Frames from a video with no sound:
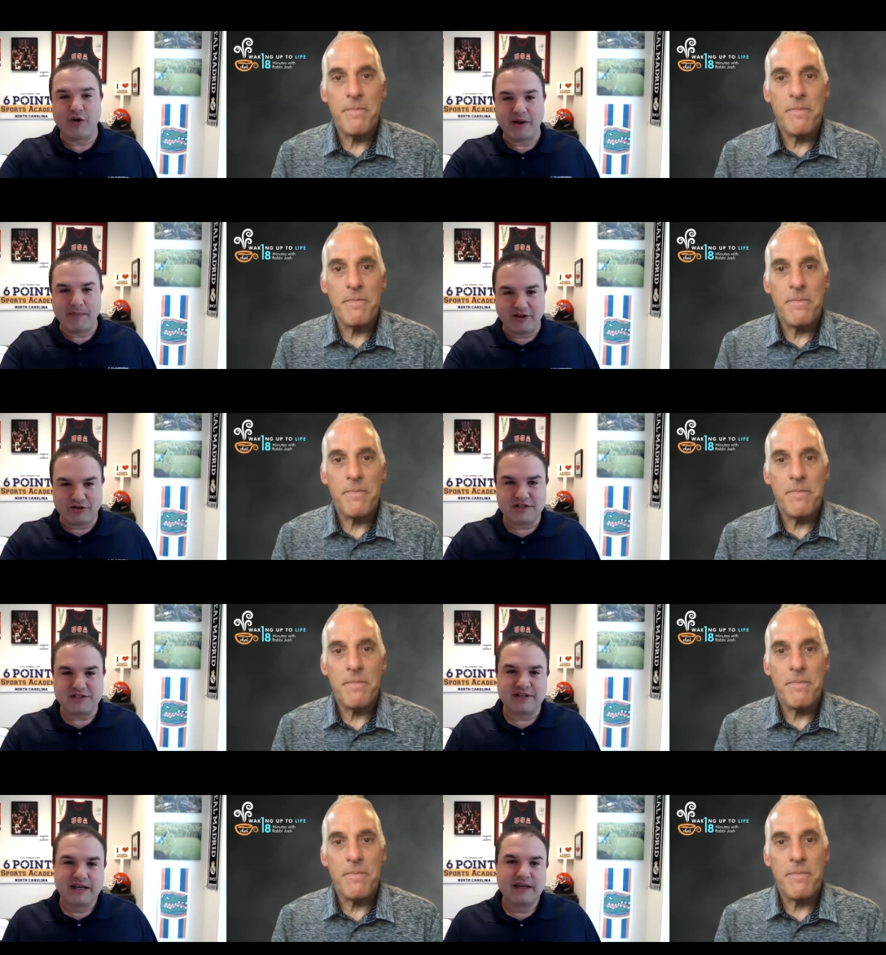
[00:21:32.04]
Speaker 1: about
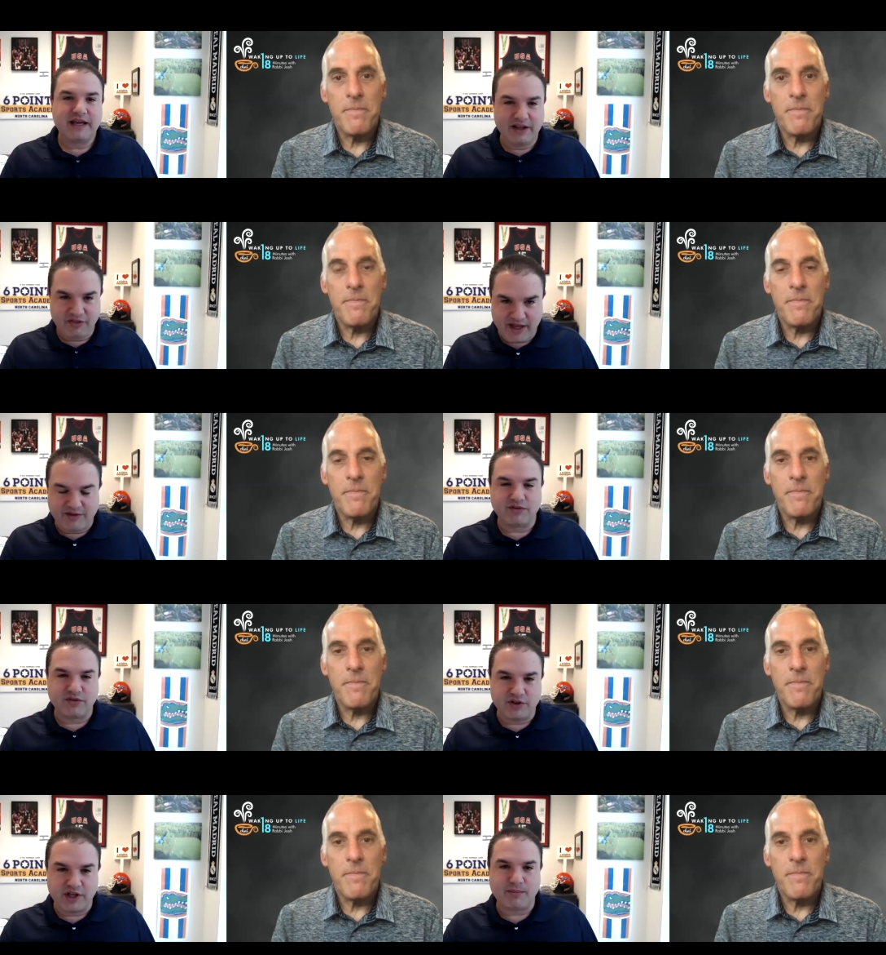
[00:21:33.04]
this, and thankful
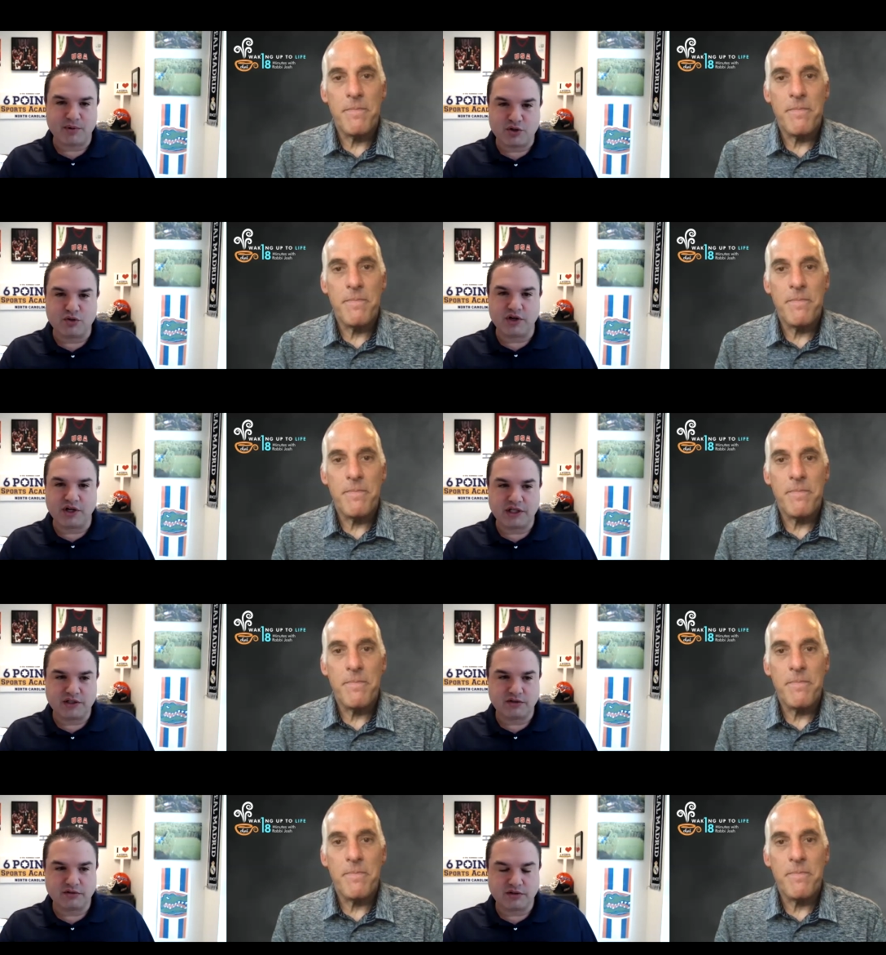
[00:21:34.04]
for the opportunity
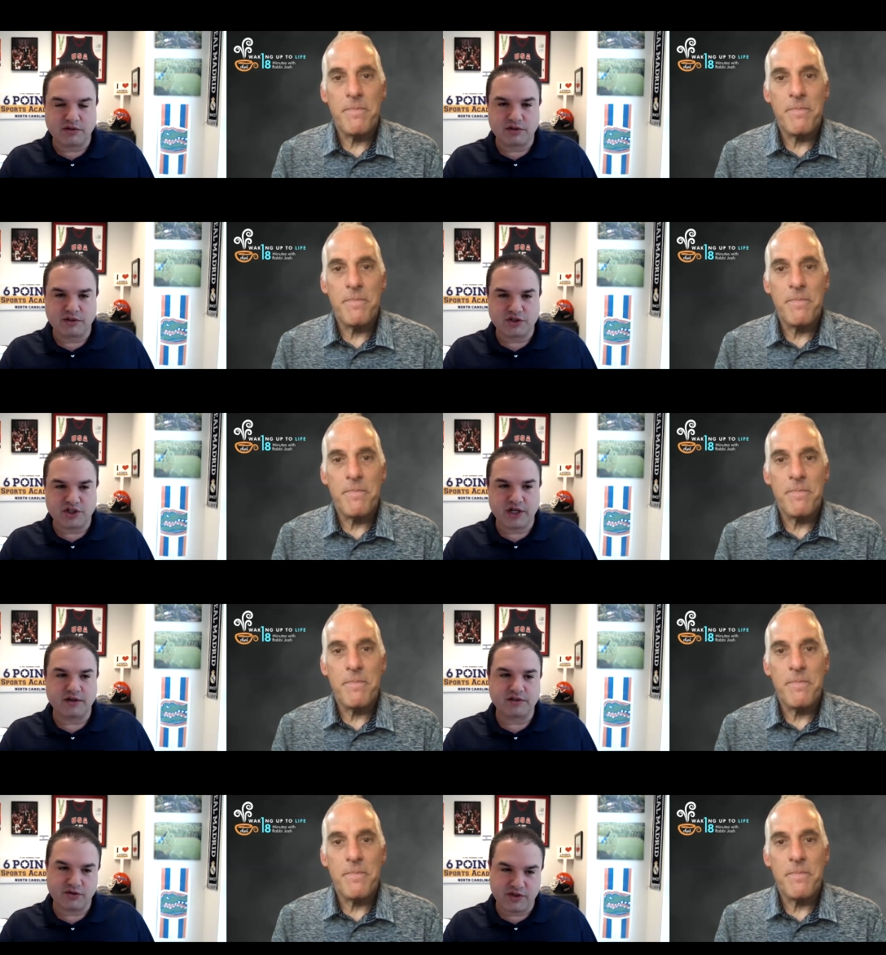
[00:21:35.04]
to to share.
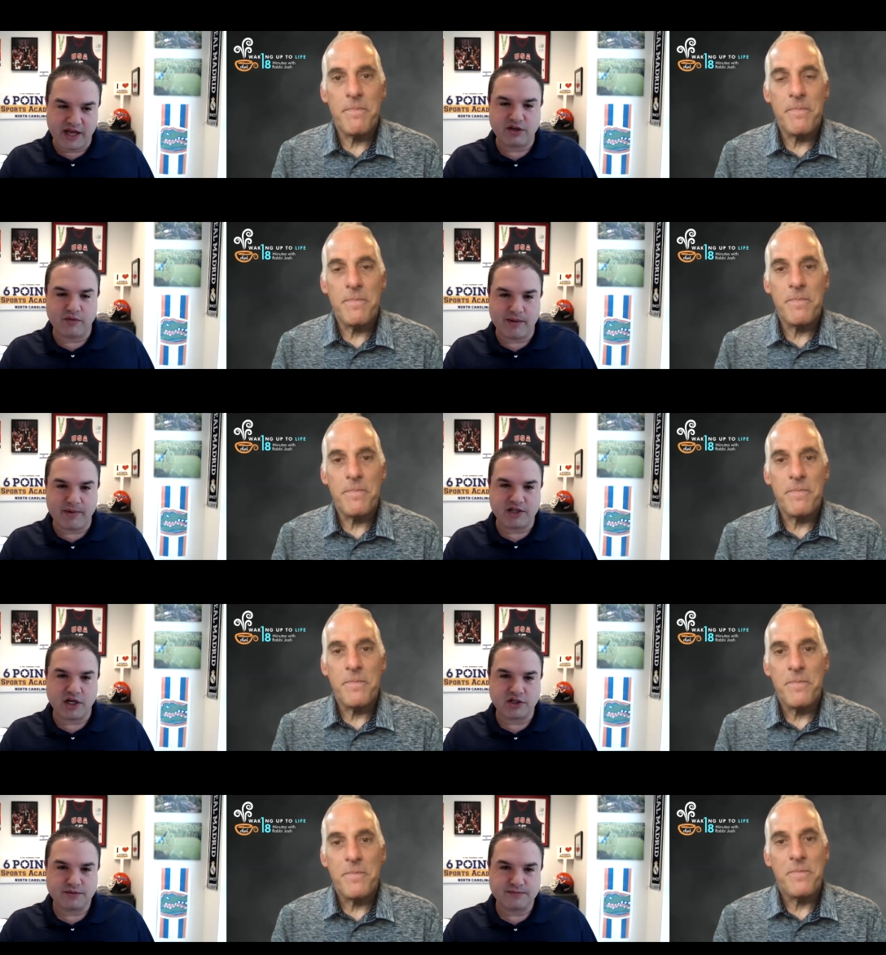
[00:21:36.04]
So thank you, Rabbi
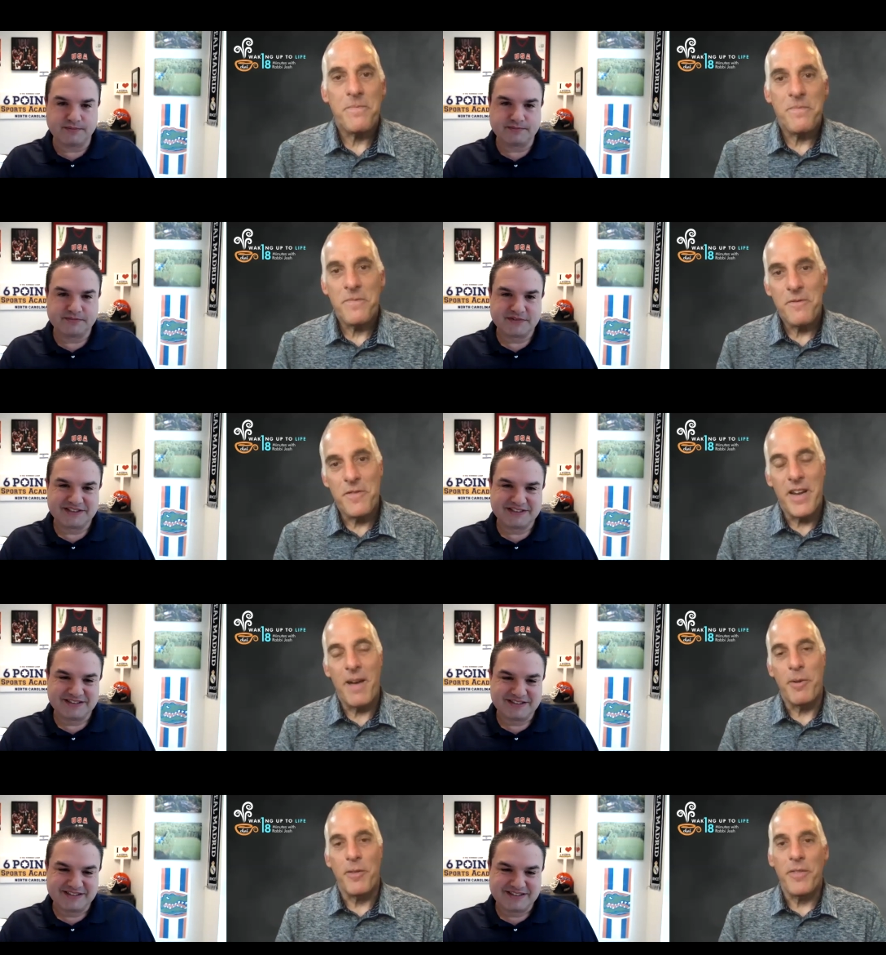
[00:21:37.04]
Josh.
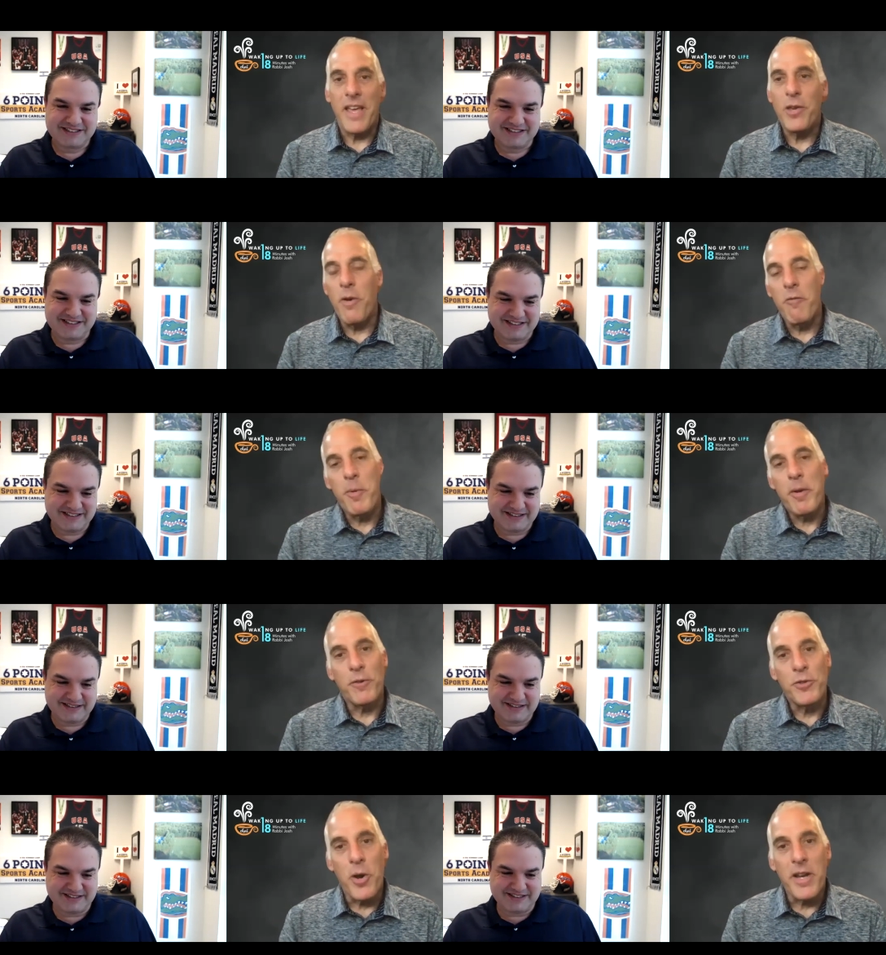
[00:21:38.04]
Speaker 2: Phenomenal. Thank you everybody for
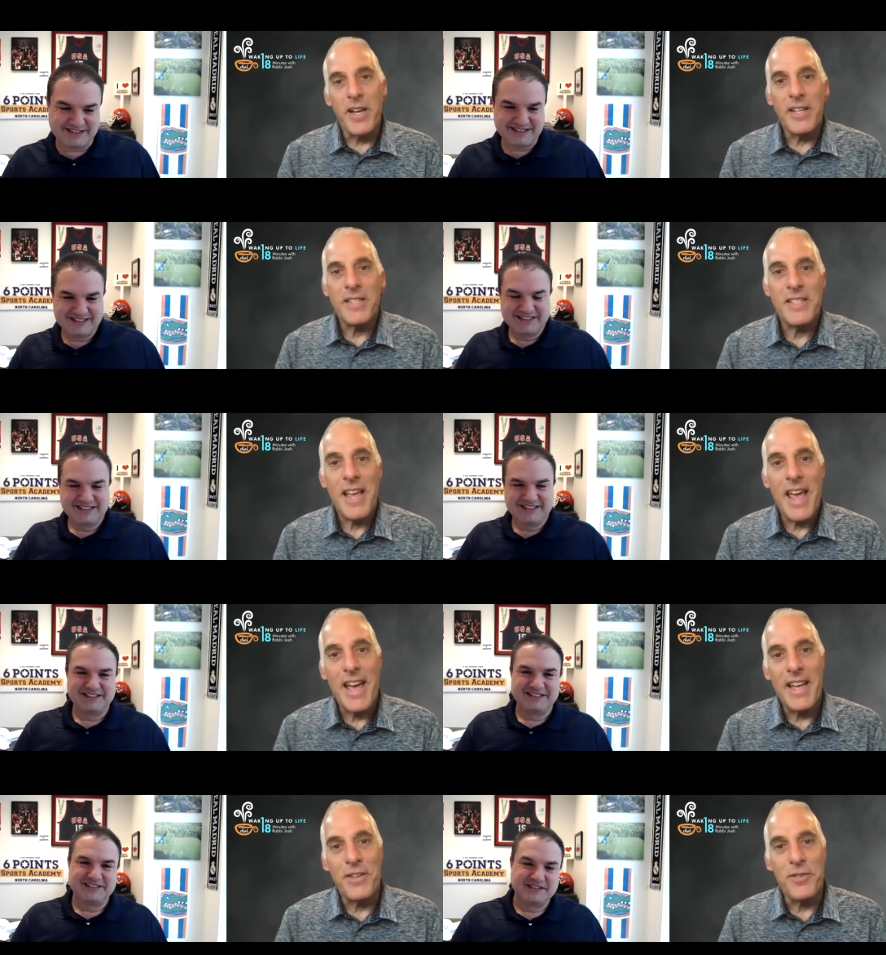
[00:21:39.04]
joining us,
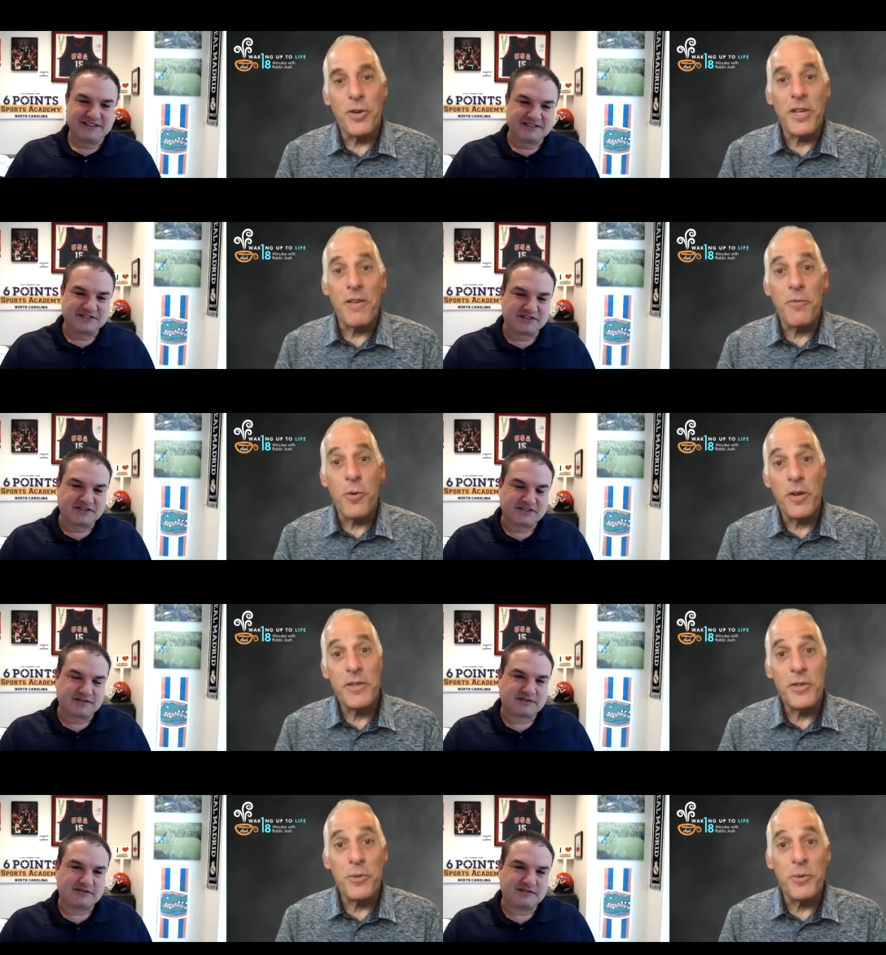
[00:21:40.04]
and looking
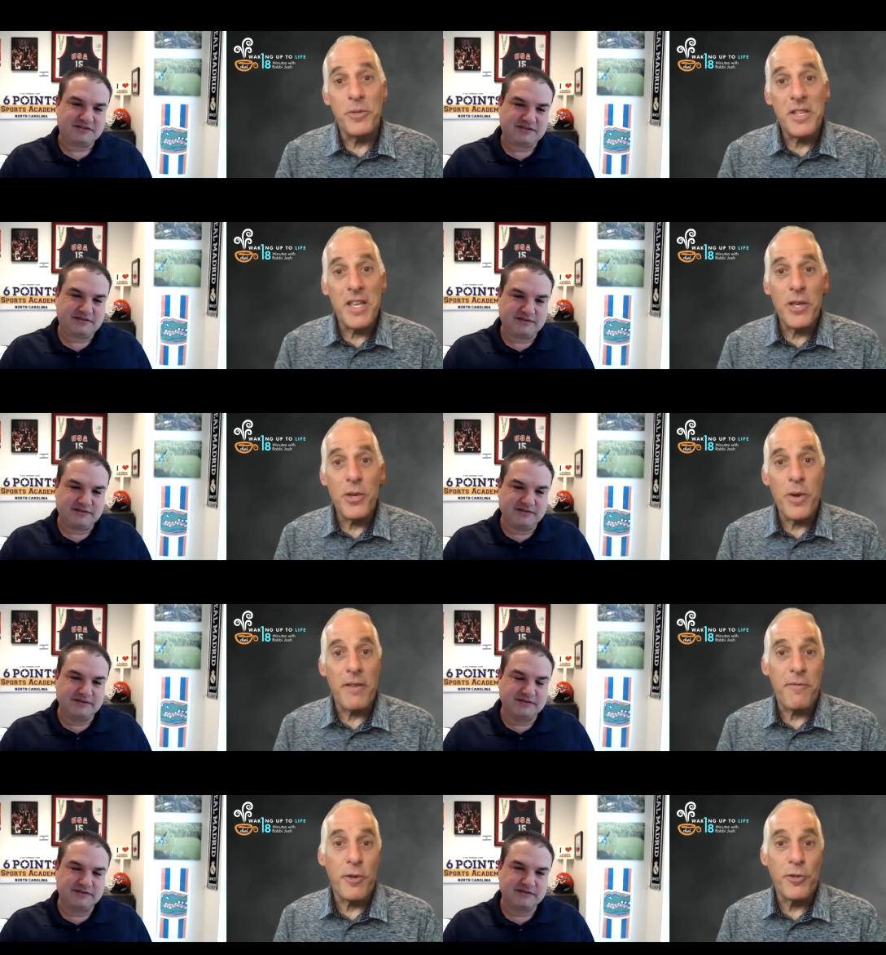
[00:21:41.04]
forward to seeing you
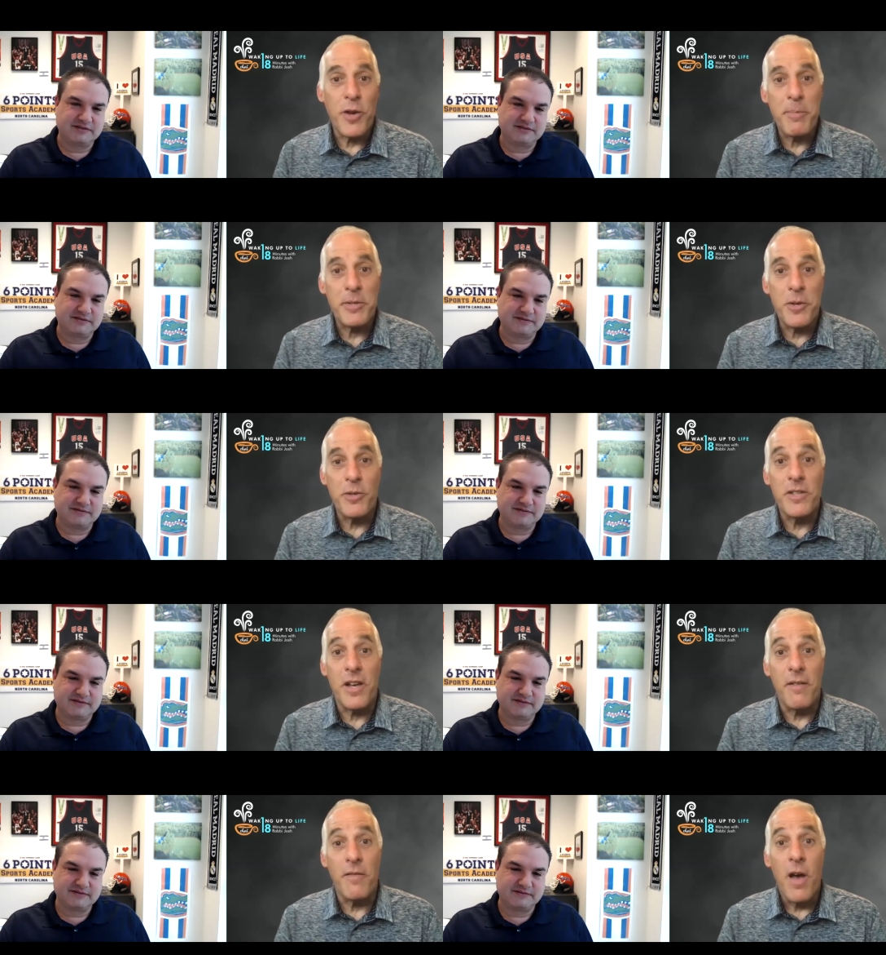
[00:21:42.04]
at future episodes of